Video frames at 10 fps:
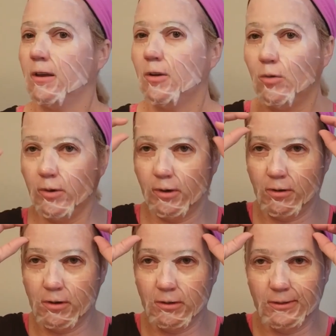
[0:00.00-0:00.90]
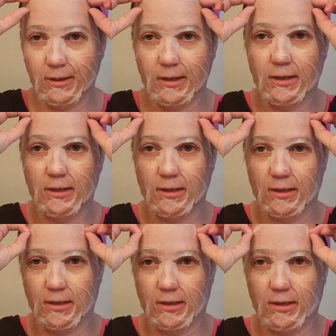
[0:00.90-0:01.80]
We are all done.
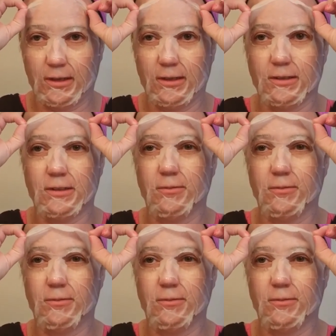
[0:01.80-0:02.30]
And this is